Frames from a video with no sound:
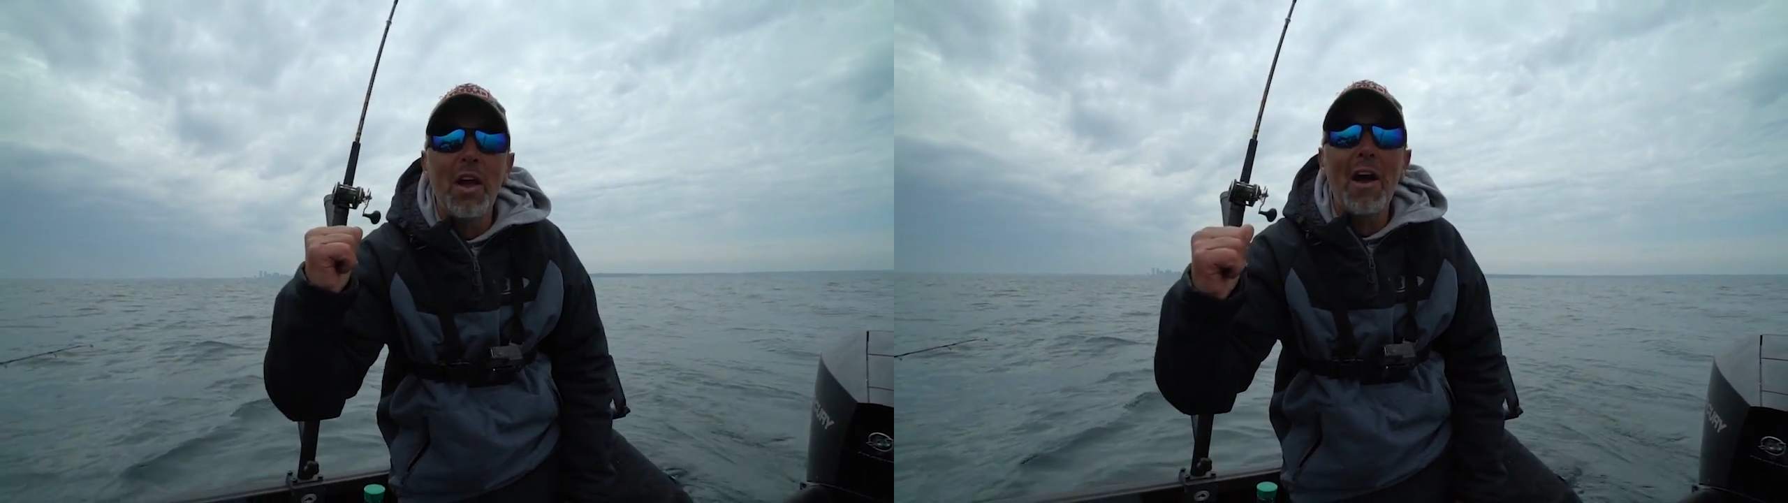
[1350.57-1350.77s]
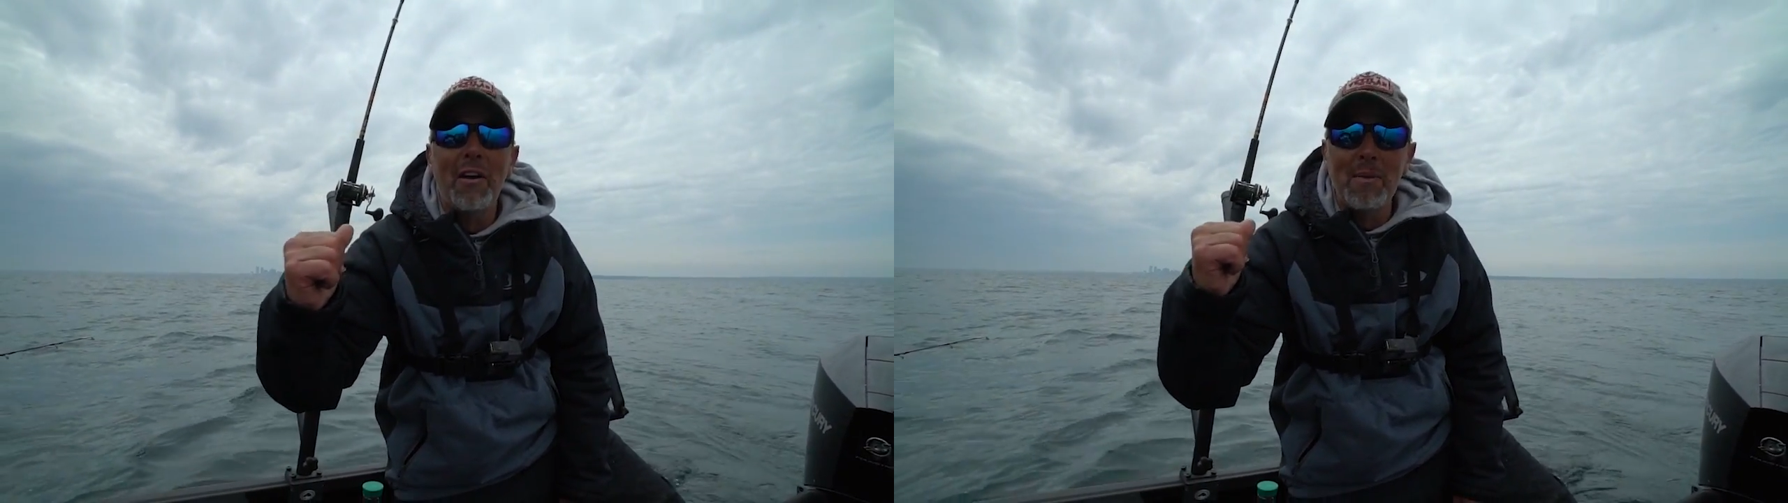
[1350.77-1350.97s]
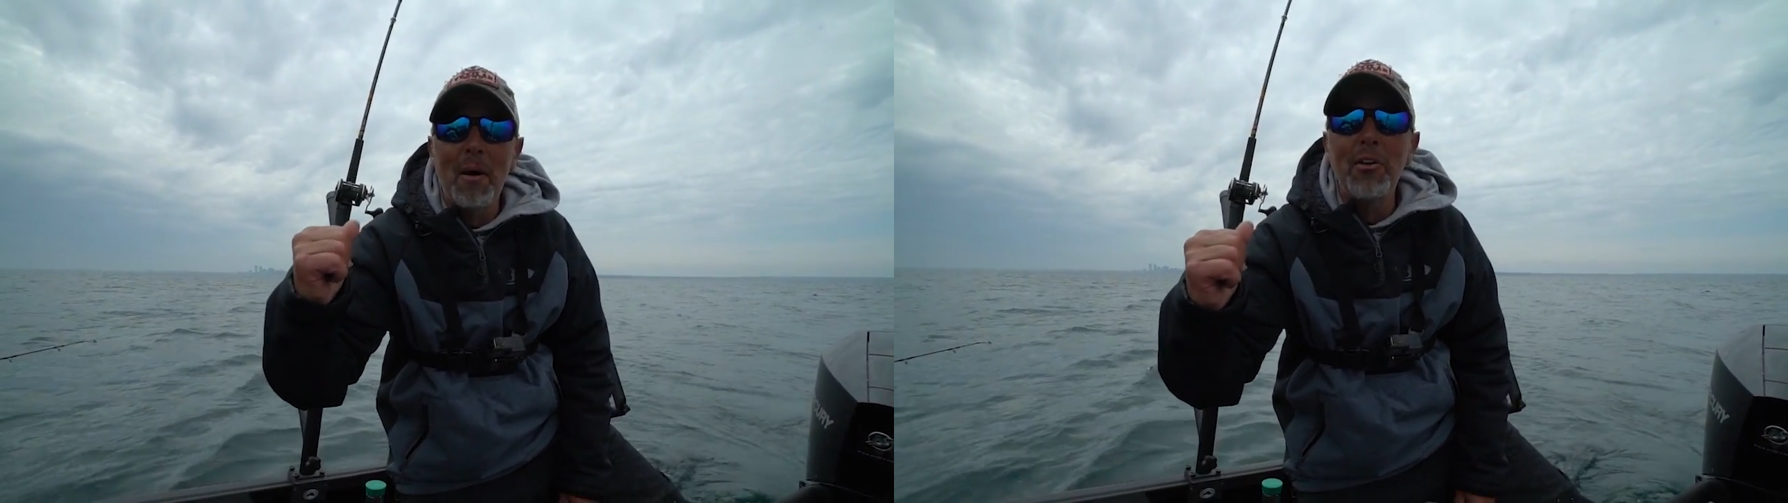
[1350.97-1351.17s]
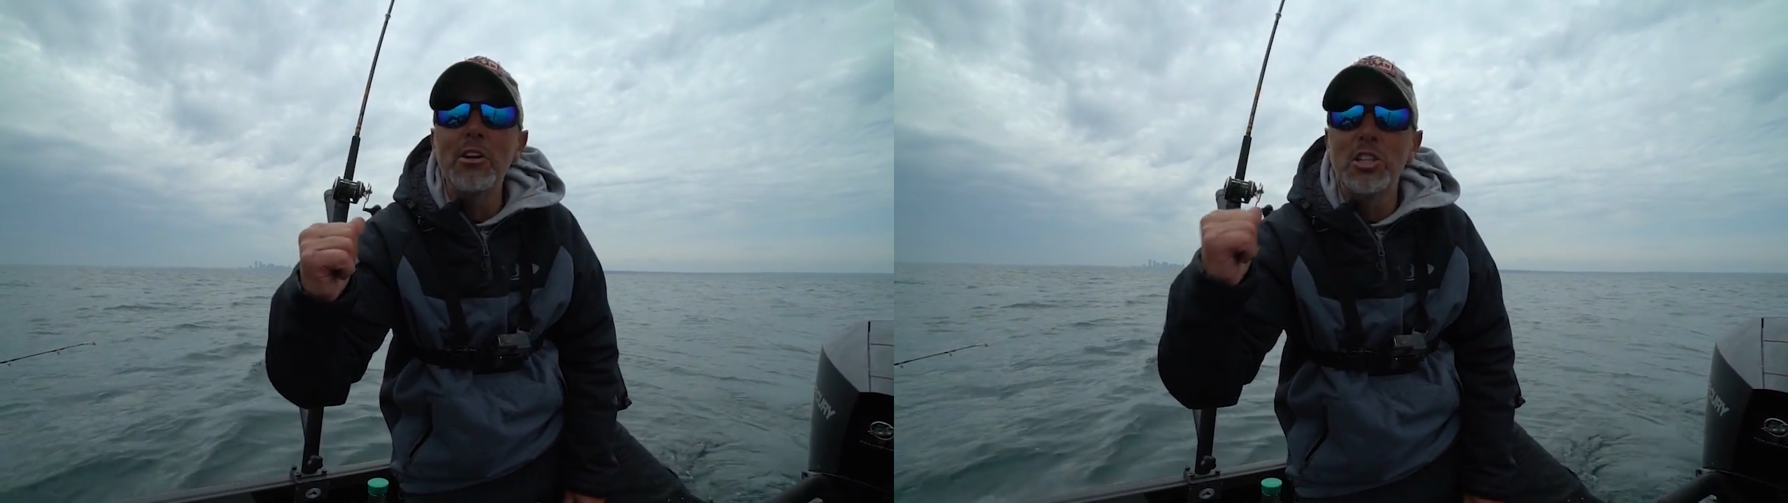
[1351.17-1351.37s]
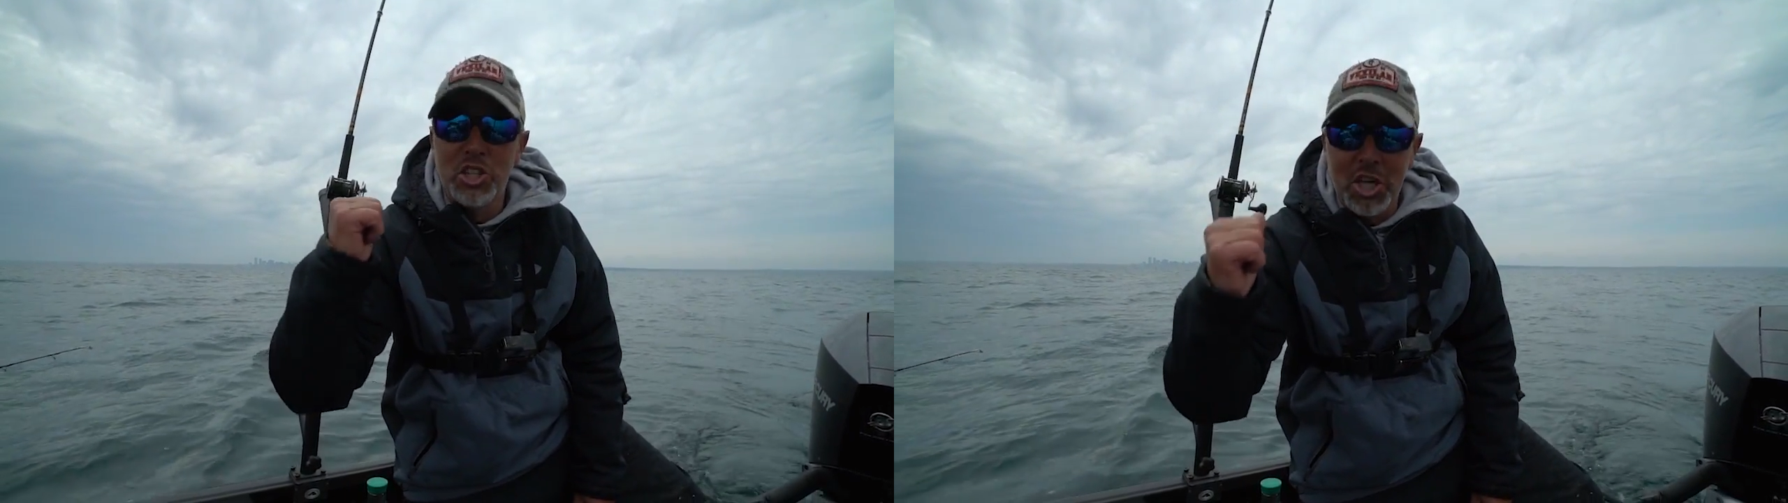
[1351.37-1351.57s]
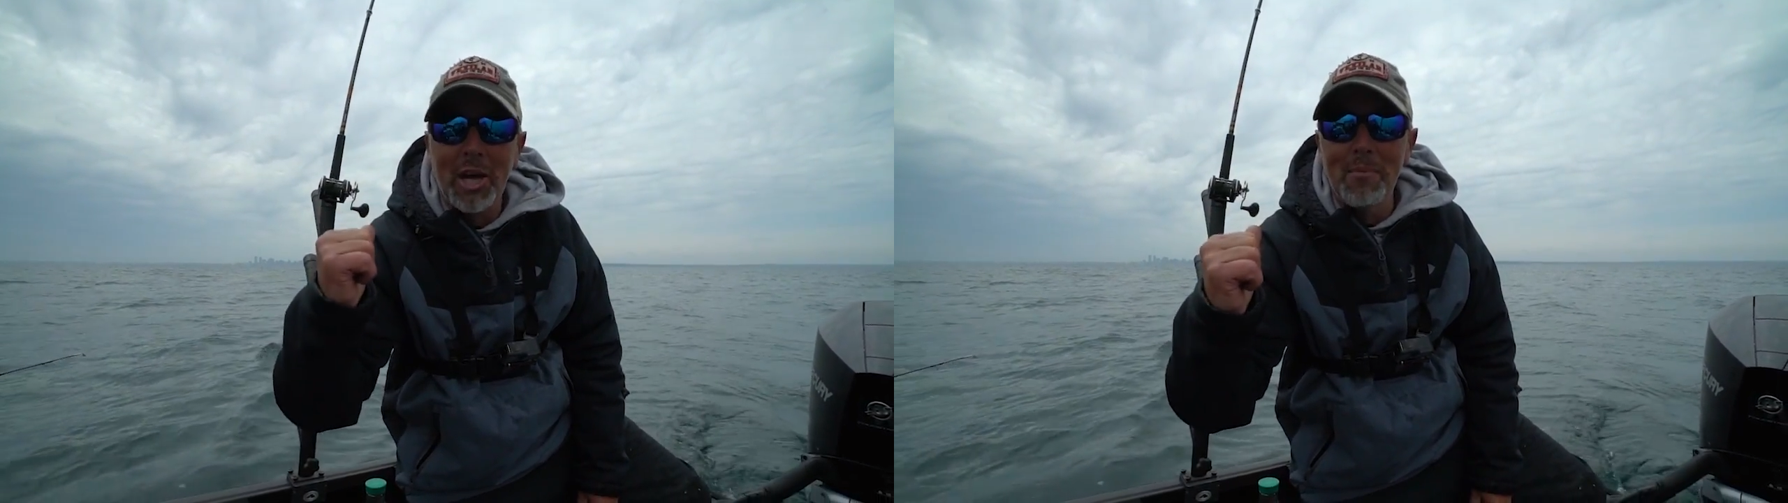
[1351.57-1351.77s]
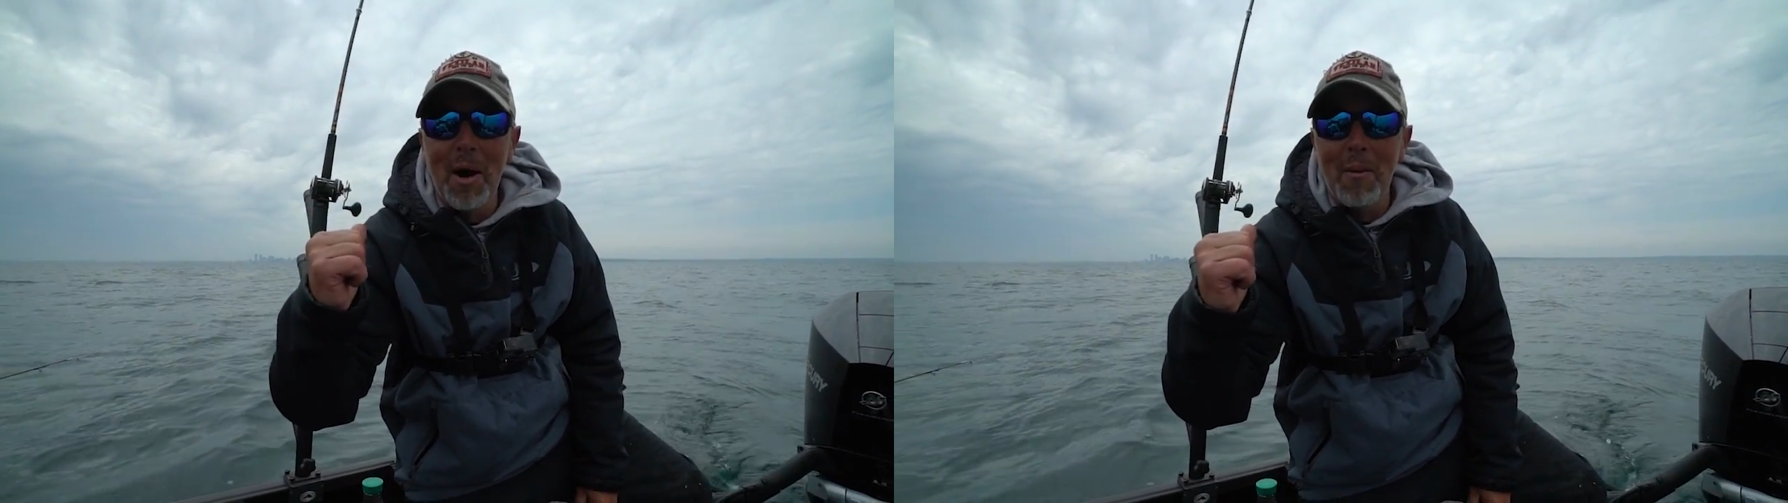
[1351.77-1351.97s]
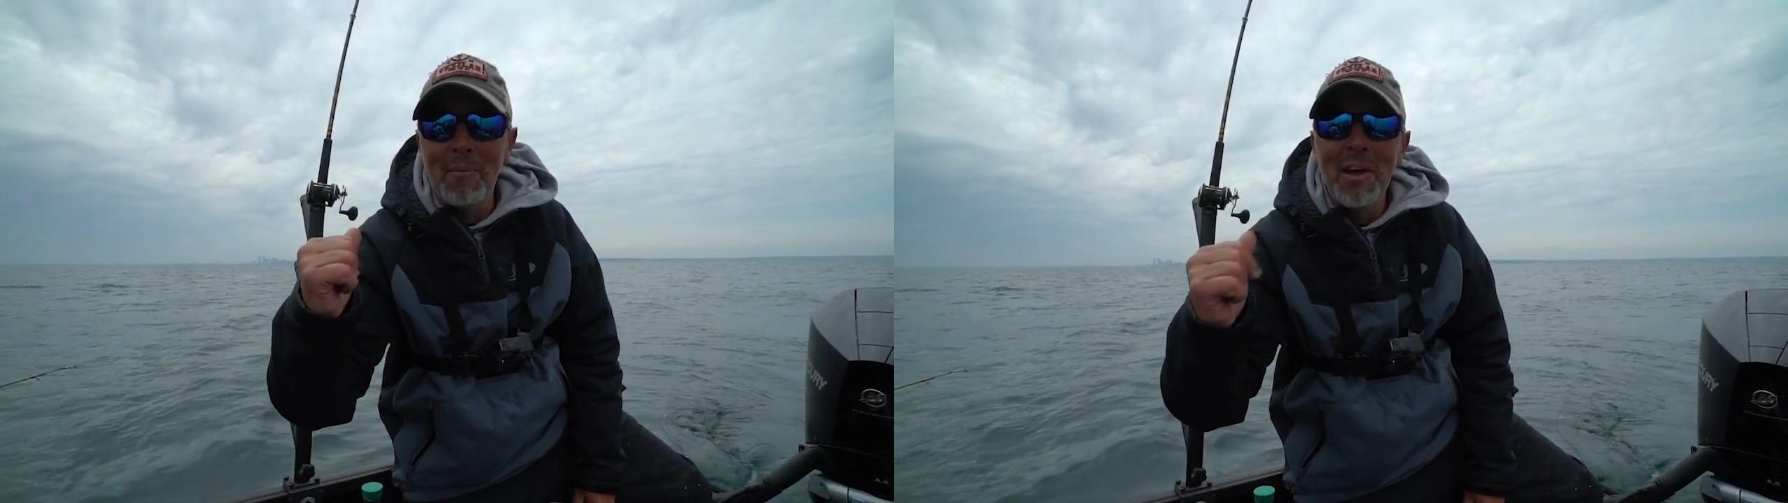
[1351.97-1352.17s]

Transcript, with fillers: how to come out here and jig them up.